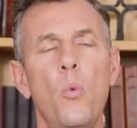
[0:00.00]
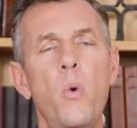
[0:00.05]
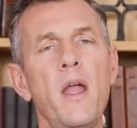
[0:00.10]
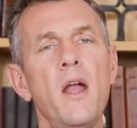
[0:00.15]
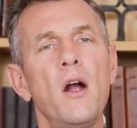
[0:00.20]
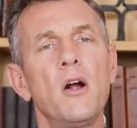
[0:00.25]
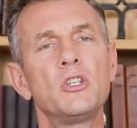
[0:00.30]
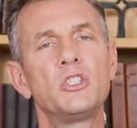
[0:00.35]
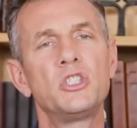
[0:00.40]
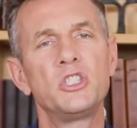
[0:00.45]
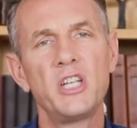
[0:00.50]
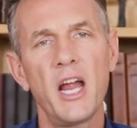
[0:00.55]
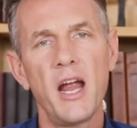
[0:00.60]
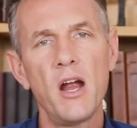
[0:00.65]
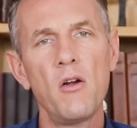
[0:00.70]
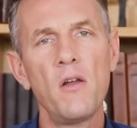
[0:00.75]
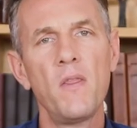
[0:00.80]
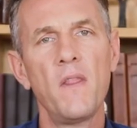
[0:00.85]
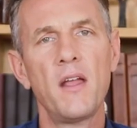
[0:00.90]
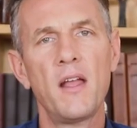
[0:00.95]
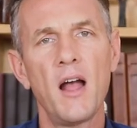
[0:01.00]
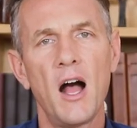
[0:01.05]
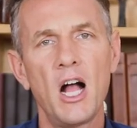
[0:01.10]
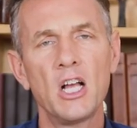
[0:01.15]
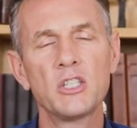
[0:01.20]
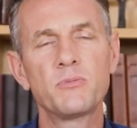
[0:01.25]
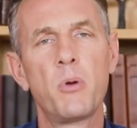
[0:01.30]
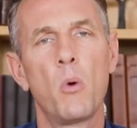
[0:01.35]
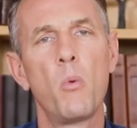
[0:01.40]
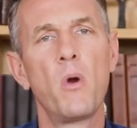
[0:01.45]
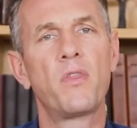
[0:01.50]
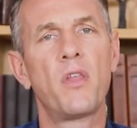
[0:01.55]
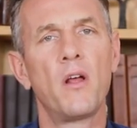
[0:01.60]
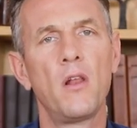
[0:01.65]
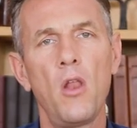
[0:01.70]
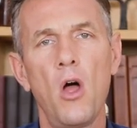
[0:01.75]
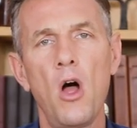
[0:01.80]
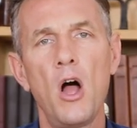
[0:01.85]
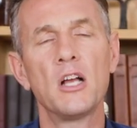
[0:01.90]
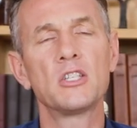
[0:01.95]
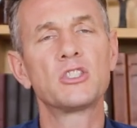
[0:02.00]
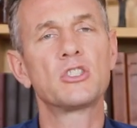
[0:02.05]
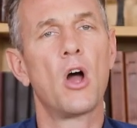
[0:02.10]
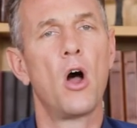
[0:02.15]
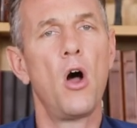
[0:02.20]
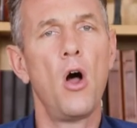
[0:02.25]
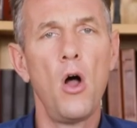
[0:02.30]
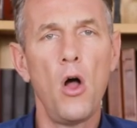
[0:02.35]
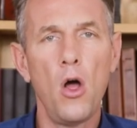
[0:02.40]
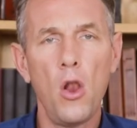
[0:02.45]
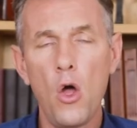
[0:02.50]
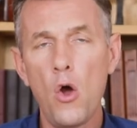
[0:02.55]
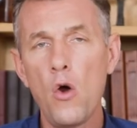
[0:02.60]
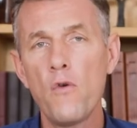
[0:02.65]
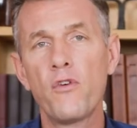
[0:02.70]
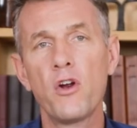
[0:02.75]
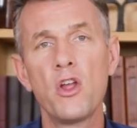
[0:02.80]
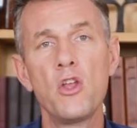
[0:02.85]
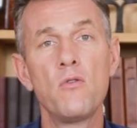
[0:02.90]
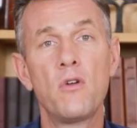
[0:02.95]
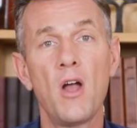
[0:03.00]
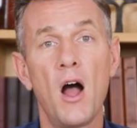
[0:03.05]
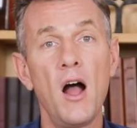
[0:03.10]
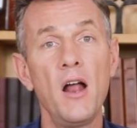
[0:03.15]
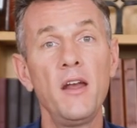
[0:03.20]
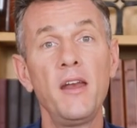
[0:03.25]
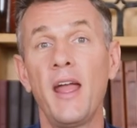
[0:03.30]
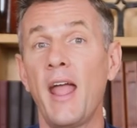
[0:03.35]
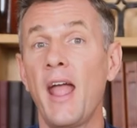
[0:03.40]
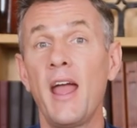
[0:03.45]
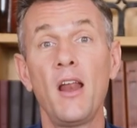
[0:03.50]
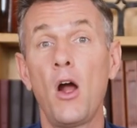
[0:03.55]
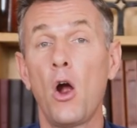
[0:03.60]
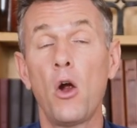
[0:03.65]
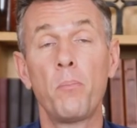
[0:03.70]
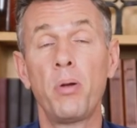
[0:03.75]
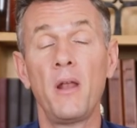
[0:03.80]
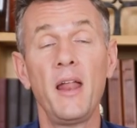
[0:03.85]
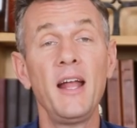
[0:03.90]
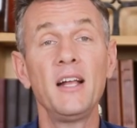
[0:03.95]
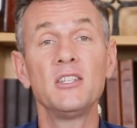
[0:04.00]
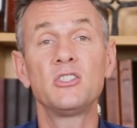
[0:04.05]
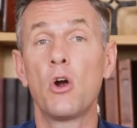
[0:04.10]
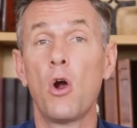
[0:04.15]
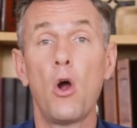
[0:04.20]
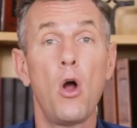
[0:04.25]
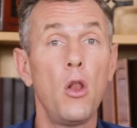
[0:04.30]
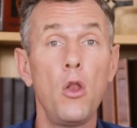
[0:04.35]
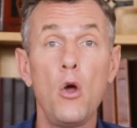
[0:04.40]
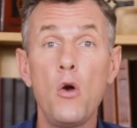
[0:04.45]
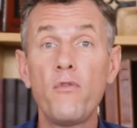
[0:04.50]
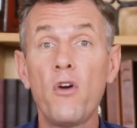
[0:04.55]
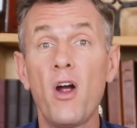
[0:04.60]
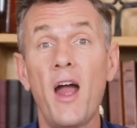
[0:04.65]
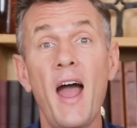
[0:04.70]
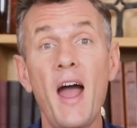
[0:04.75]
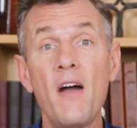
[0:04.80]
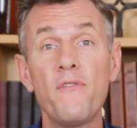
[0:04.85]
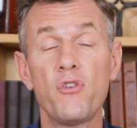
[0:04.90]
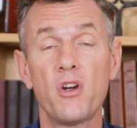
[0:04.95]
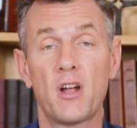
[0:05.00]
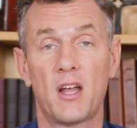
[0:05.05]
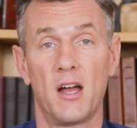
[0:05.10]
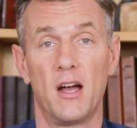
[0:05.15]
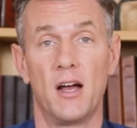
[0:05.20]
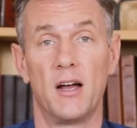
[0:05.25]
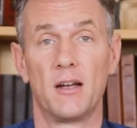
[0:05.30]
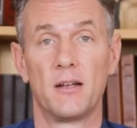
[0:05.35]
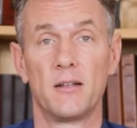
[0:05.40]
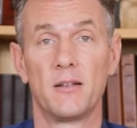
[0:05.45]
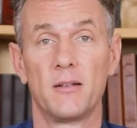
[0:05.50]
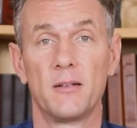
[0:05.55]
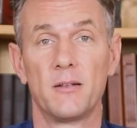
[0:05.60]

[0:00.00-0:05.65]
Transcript: We are sharing the gospel with the lost all over Uganda, and our plans are all over Africa.